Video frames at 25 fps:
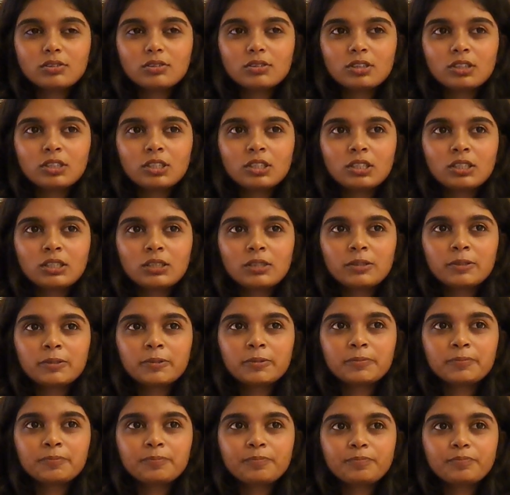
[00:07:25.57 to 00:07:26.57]

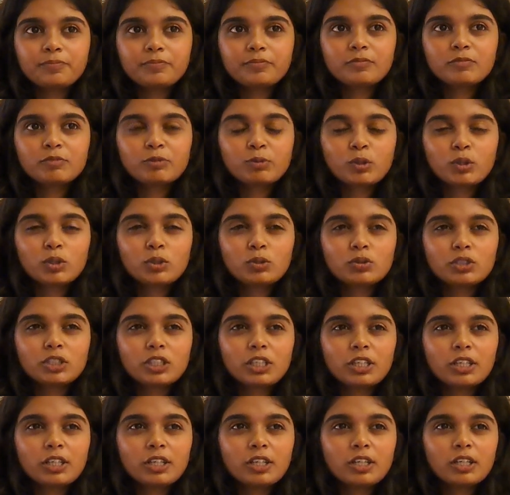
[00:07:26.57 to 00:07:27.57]
what to
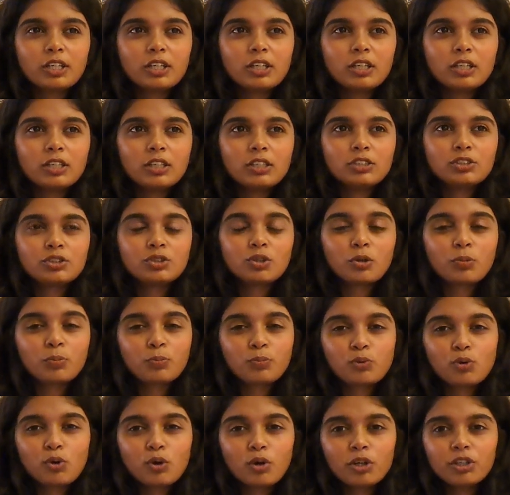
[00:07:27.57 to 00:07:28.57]
say, so
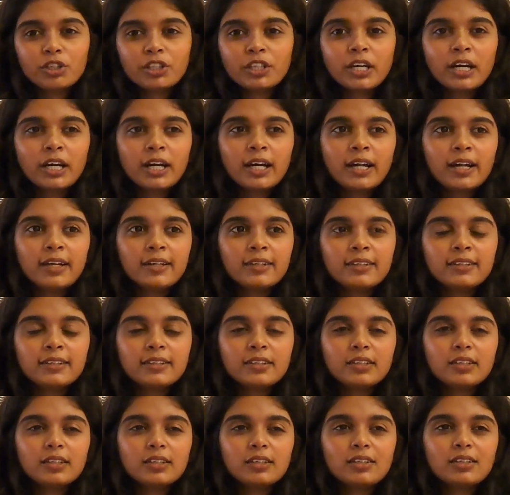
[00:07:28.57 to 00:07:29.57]
poor that
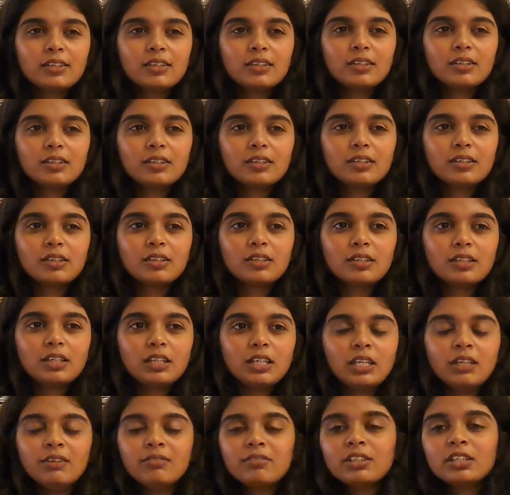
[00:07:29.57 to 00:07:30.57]

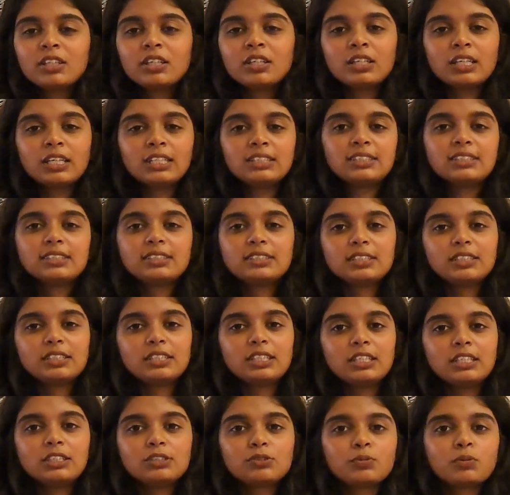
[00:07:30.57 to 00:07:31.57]
even the
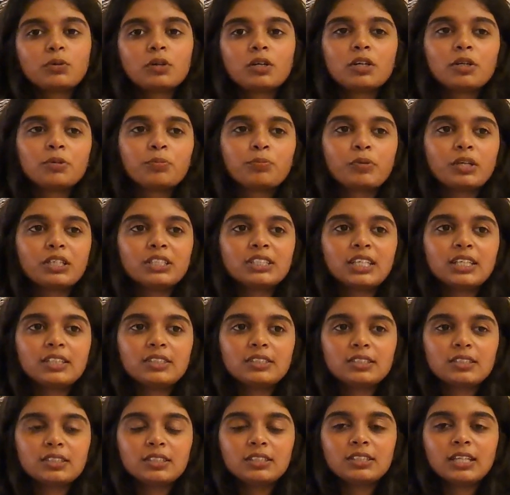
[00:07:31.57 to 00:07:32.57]
necessities were
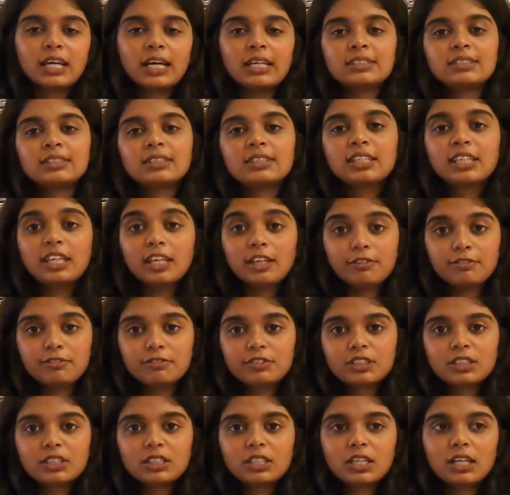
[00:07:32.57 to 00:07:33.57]
presented as a
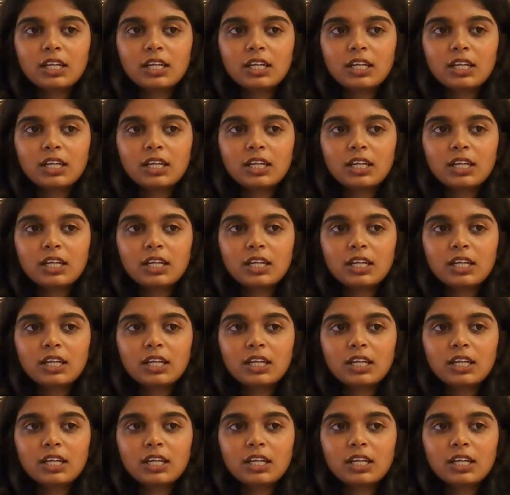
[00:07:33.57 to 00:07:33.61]
gift.